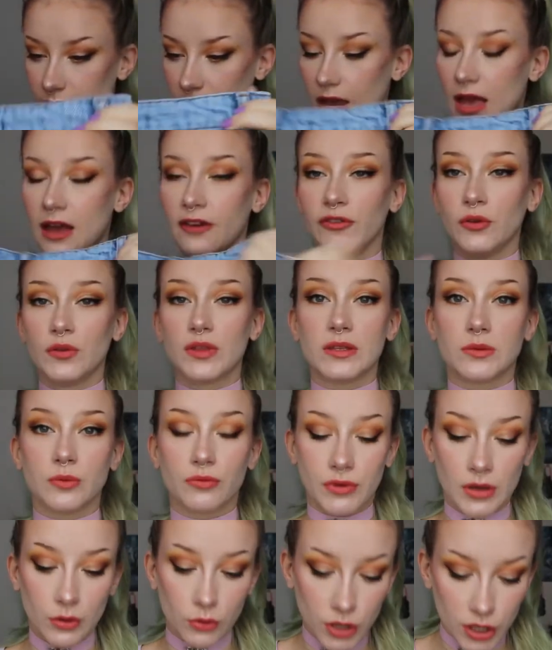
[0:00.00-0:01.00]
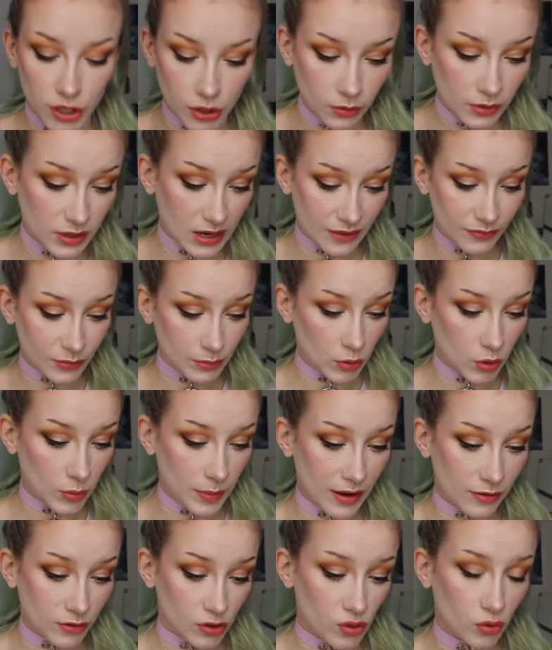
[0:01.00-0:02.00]
yeah, I thought these were real cute, and haven't bought a
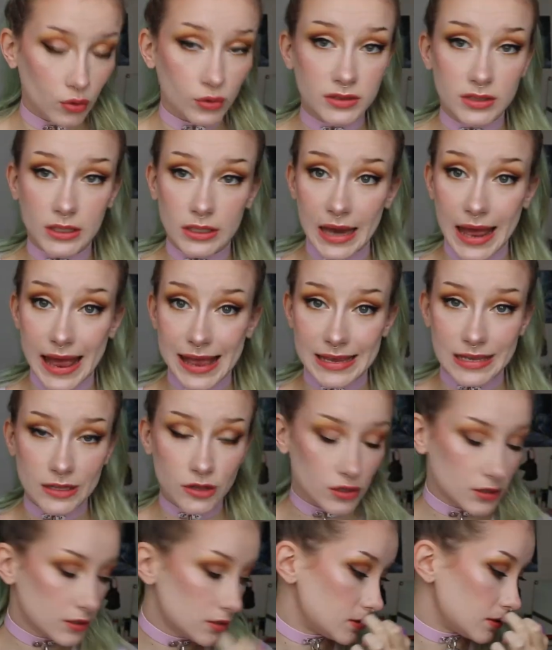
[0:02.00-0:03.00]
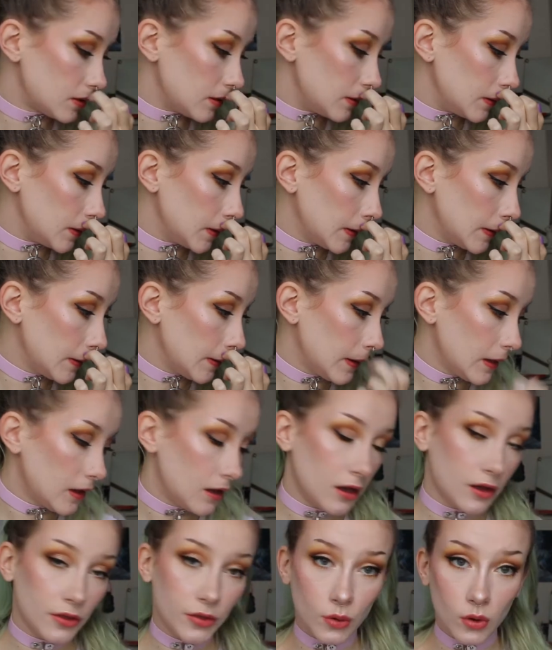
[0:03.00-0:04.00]
pair of shorts in ages, so
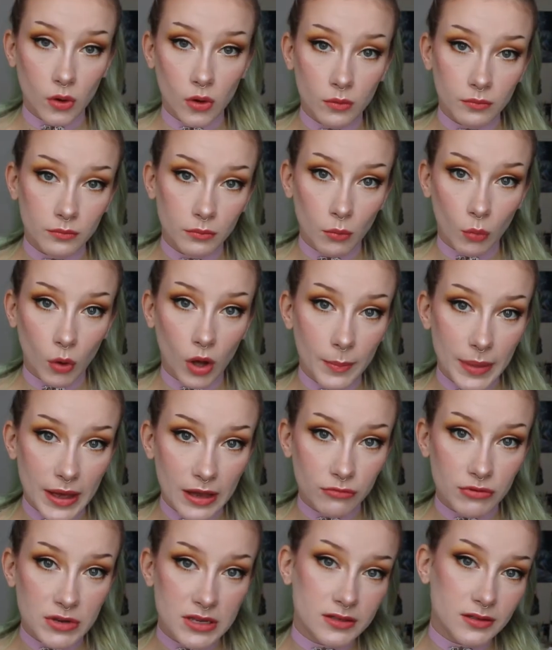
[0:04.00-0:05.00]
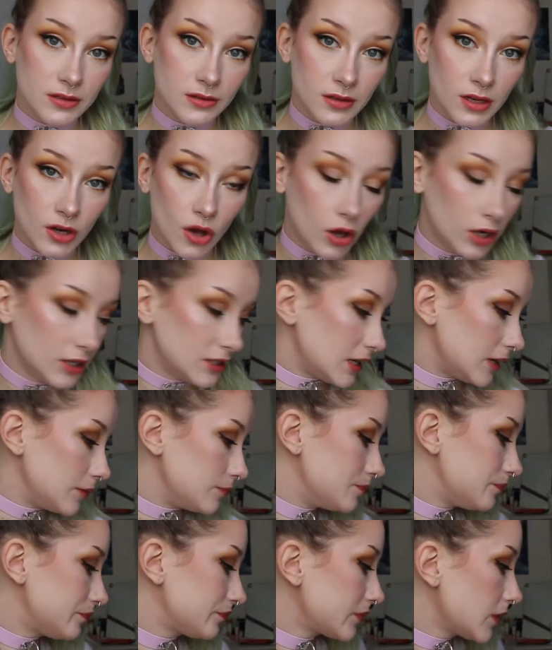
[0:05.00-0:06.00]
I thought, what a better reason than a holiday.
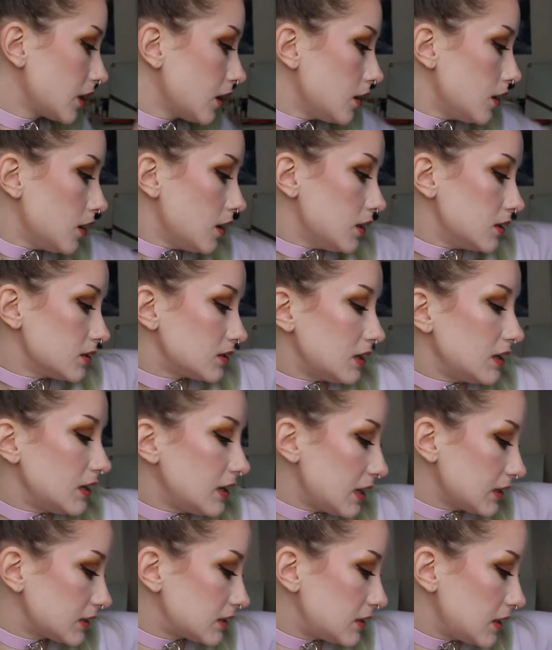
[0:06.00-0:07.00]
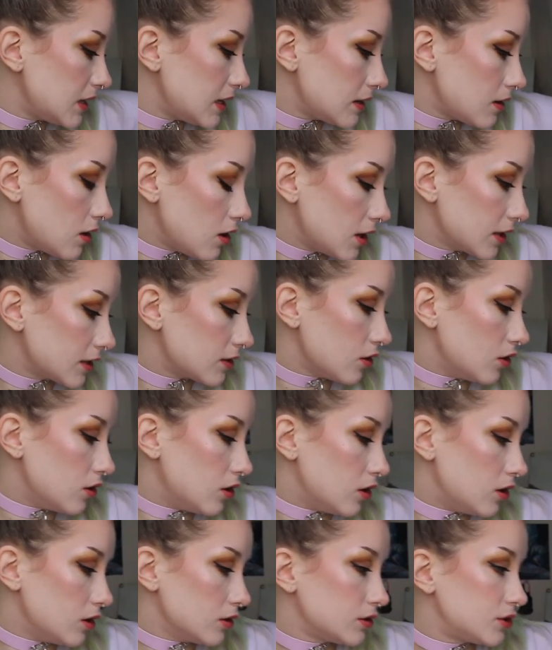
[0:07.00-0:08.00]
So the next thing I
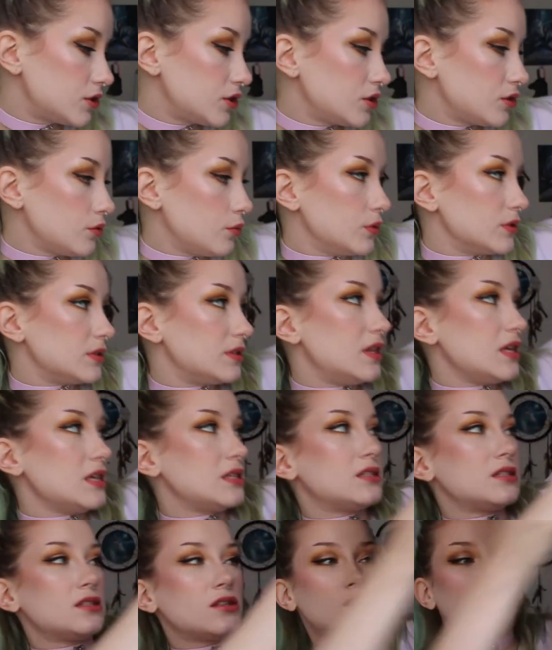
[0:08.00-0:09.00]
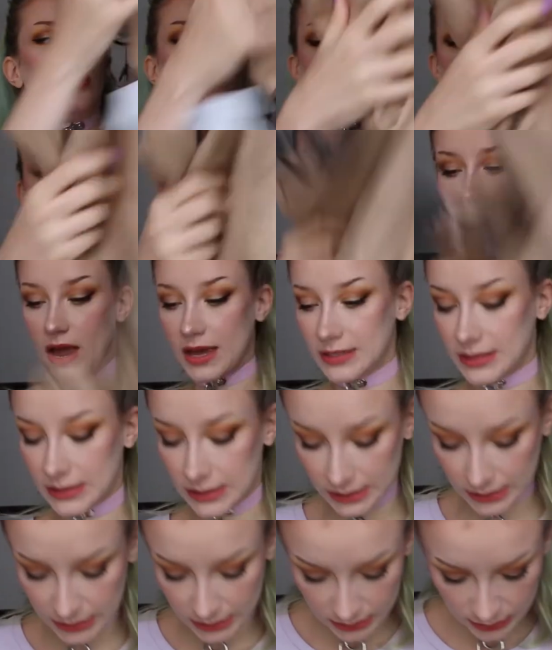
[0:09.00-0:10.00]
got was this cute
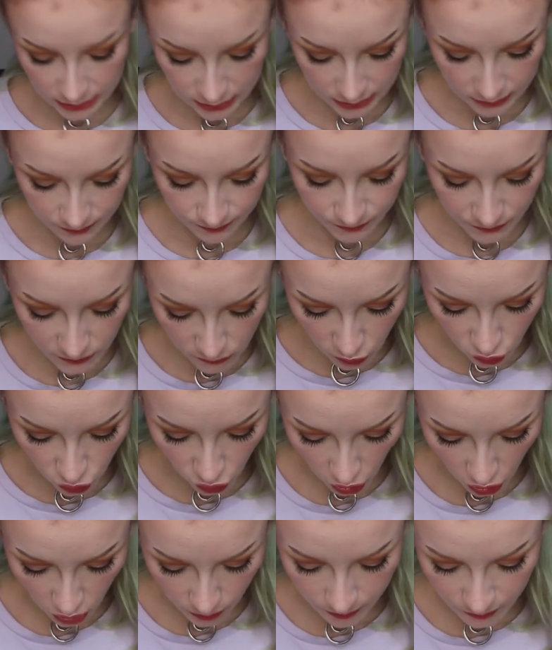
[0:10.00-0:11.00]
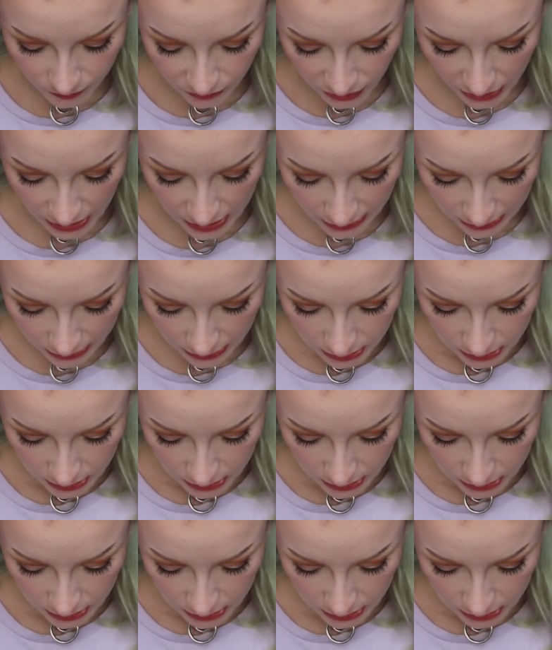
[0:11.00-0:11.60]
dress shirt thing,